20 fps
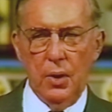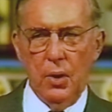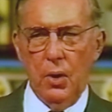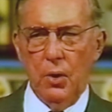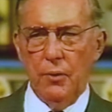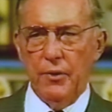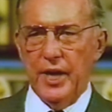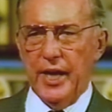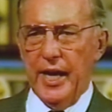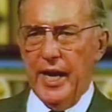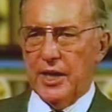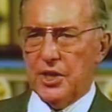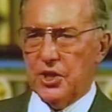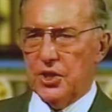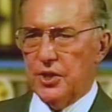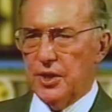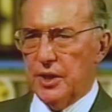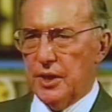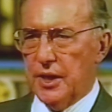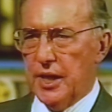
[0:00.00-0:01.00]
or
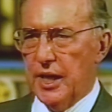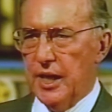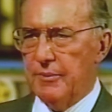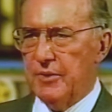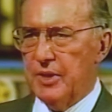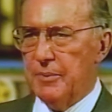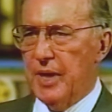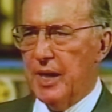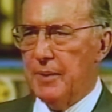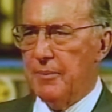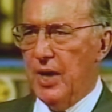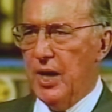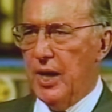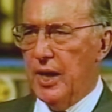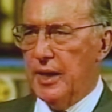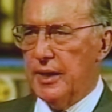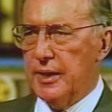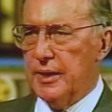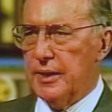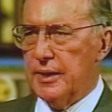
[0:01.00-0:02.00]
reaction came to my
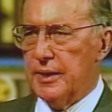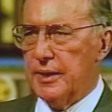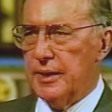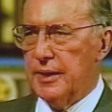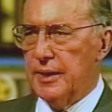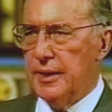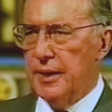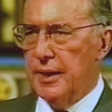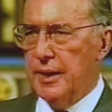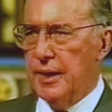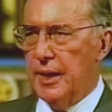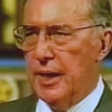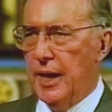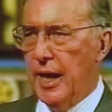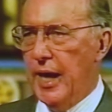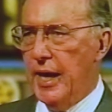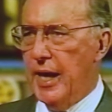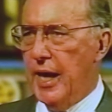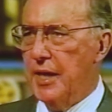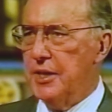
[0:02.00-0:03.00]
mind,
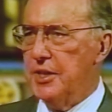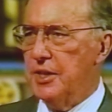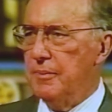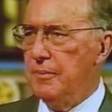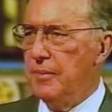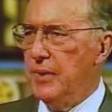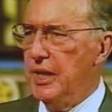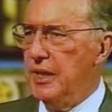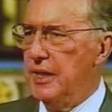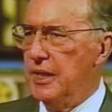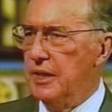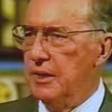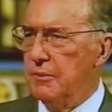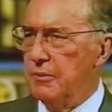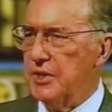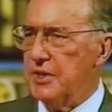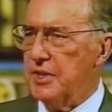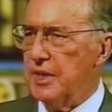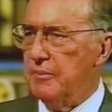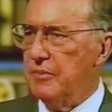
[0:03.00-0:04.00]
I had to meet it
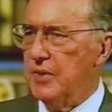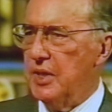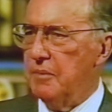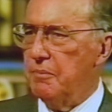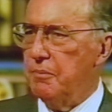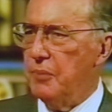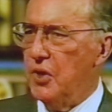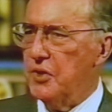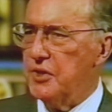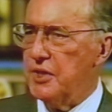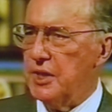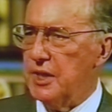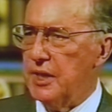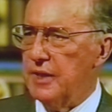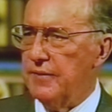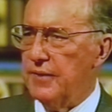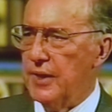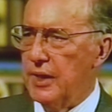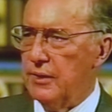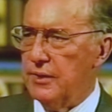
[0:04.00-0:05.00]
with something
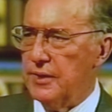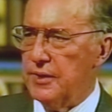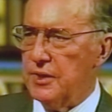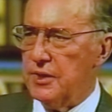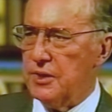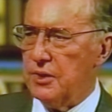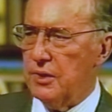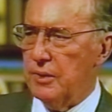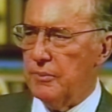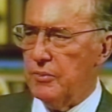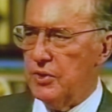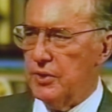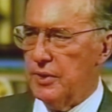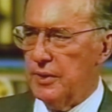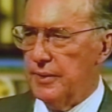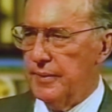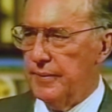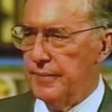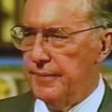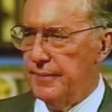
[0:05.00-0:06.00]
positive out of the
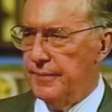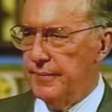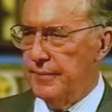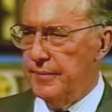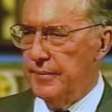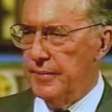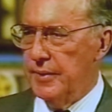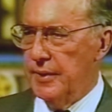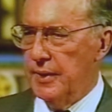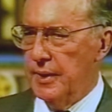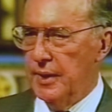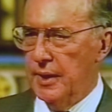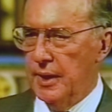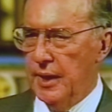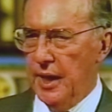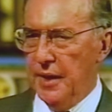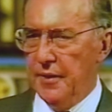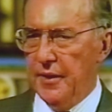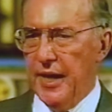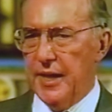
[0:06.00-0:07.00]
scripture.
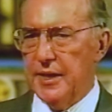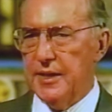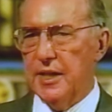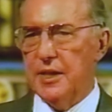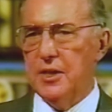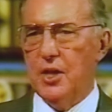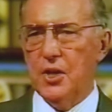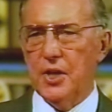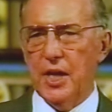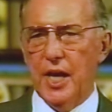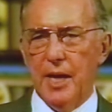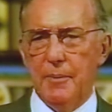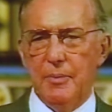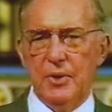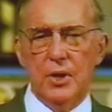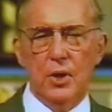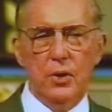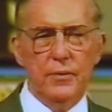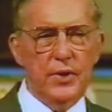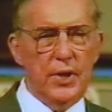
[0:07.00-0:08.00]
And that did not
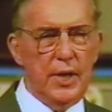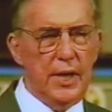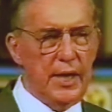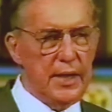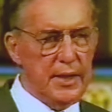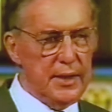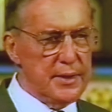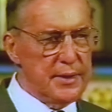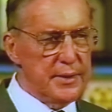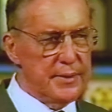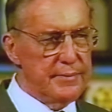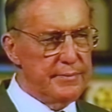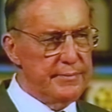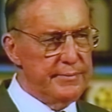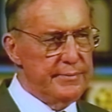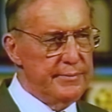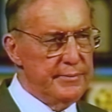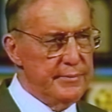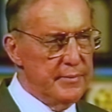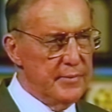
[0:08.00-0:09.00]
happen overnight.
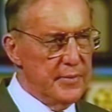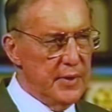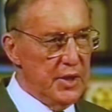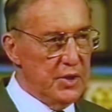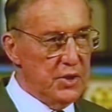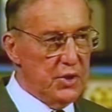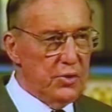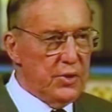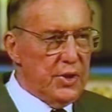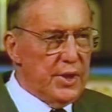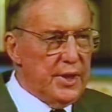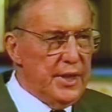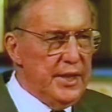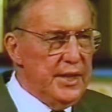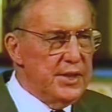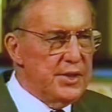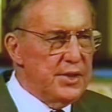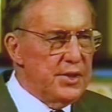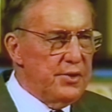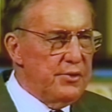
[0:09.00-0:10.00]
It took at
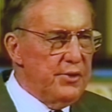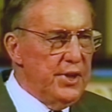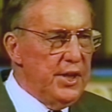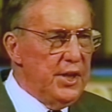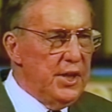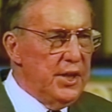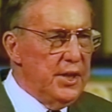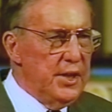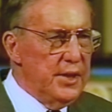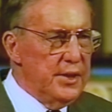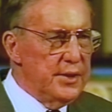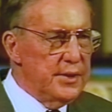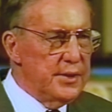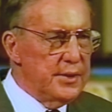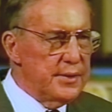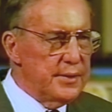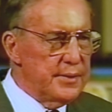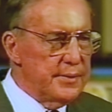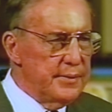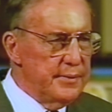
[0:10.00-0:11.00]
least 3
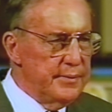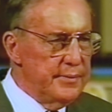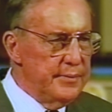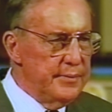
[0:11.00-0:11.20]
years.